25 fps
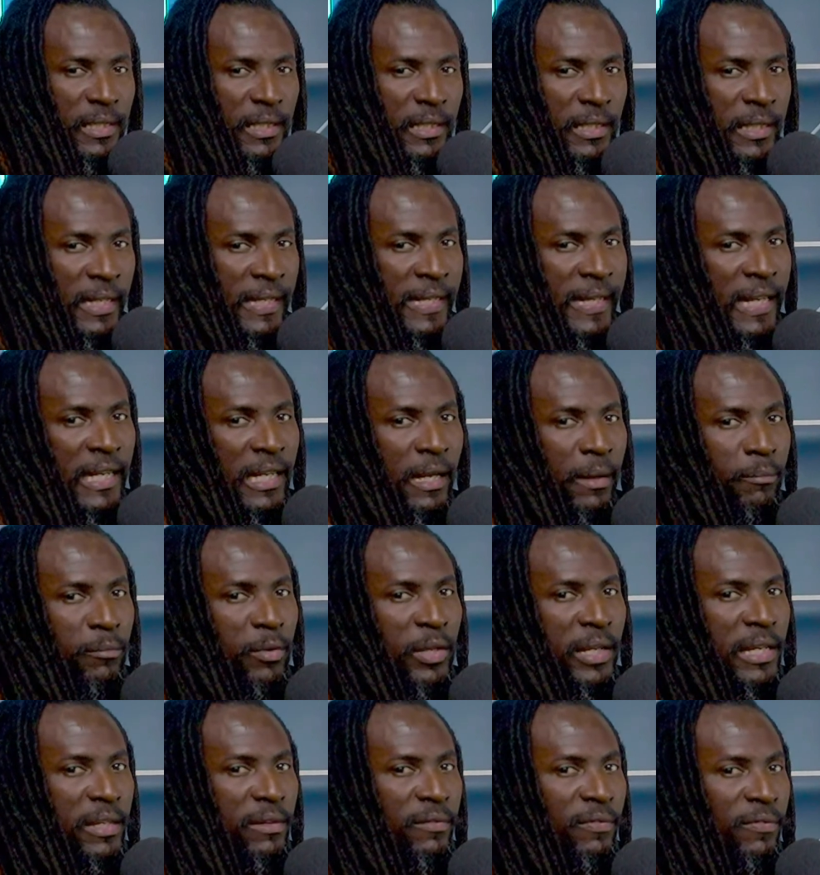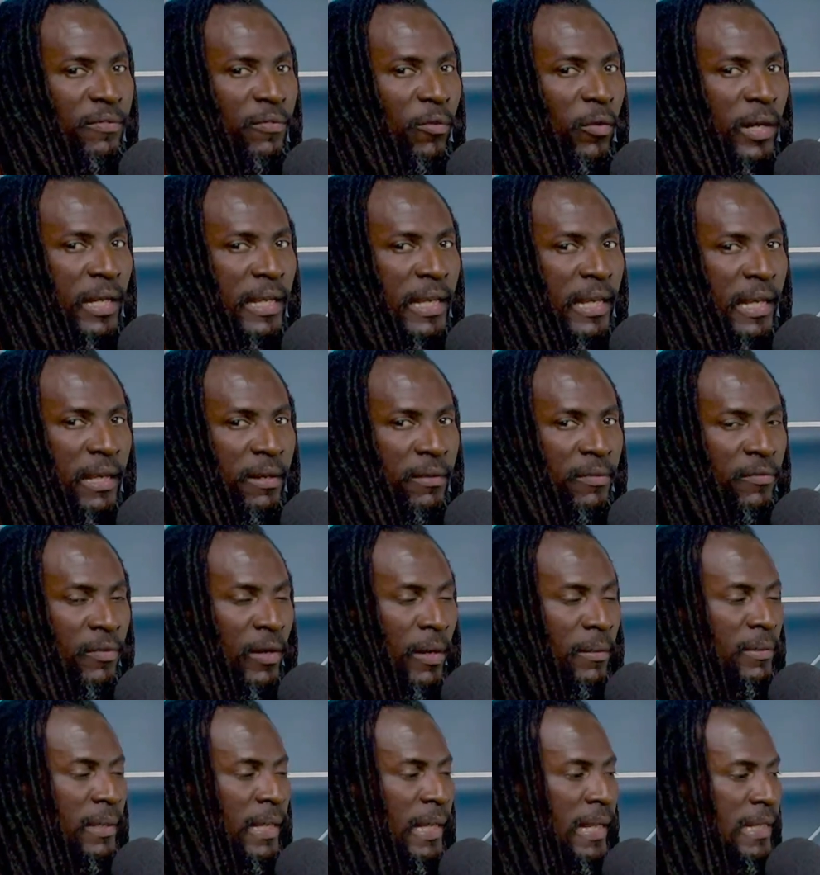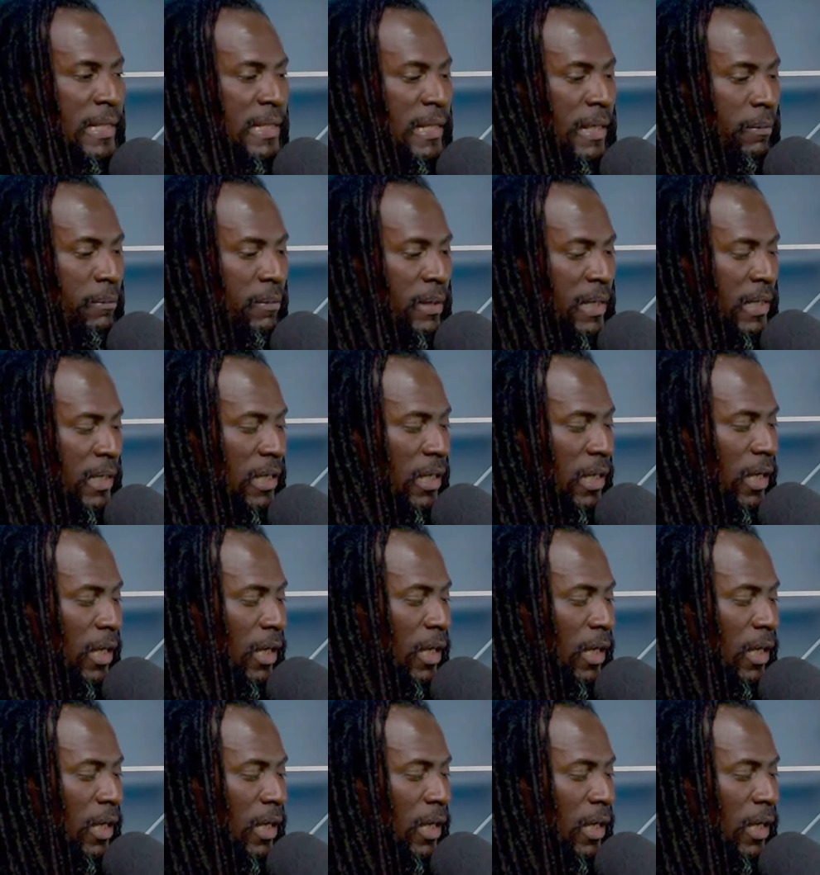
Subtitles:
You cannot bring in 4K from the A10 Mini,